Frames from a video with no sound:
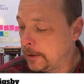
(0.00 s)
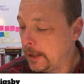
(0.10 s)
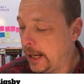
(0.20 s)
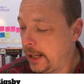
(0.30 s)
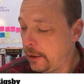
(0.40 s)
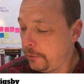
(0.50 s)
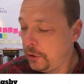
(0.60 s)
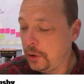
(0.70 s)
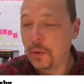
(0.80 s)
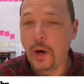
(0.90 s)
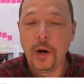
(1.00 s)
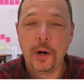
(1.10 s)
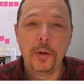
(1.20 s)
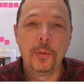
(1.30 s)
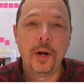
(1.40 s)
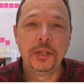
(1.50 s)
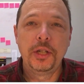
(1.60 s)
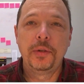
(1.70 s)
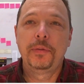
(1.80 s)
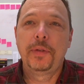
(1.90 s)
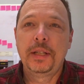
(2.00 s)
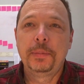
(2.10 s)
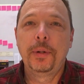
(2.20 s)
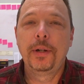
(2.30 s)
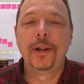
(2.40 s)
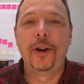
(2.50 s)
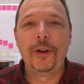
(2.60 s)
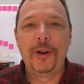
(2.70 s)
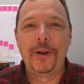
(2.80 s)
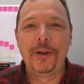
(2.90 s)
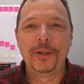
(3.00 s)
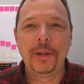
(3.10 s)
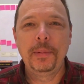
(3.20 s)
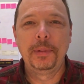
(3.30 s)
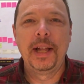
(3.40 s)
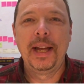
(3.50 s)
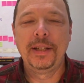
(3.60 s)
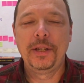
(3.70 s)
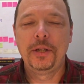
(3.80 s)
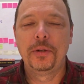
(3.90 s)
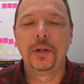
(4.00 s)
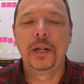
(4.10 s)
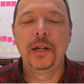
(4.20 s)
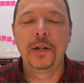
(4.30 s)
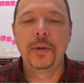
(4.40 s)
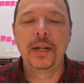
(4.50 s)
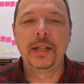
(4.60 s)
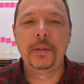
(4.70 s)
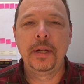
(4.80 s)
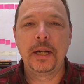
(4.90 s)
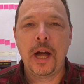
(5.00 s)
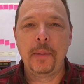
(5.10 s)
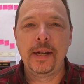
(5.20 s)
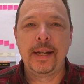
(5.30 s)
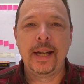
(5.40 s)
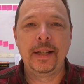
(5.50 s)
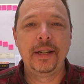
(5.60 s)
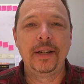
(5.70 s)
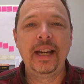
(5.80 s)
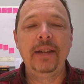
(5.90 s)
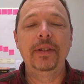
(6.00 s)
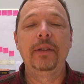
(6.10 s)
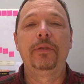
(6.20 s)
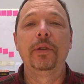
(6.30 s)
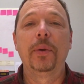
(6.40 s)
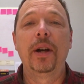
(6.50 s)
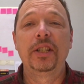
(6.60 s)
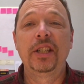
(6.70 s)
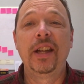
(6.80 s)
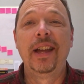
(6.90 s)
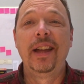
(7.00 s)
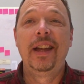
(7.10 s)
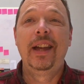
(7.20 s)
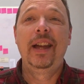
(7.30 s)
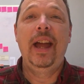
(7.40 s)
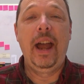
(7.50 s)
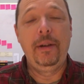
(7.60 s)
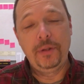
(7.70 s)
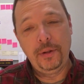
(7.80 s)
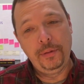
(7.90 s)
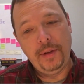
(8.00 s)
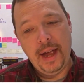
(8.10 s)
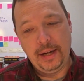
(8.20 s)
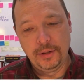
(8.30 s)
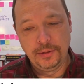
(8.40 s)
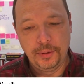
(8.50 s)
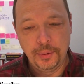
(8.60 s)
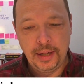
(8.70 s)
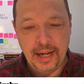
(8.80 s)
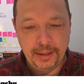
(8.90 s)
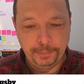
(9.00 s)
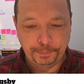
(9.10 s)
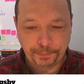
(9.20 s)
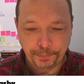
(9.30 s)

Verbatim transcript: hey, if you are watching on Facebook, awesome. Glad that you are here. Go ahead and leave me a comment down there, even if you're watching after the fact or late.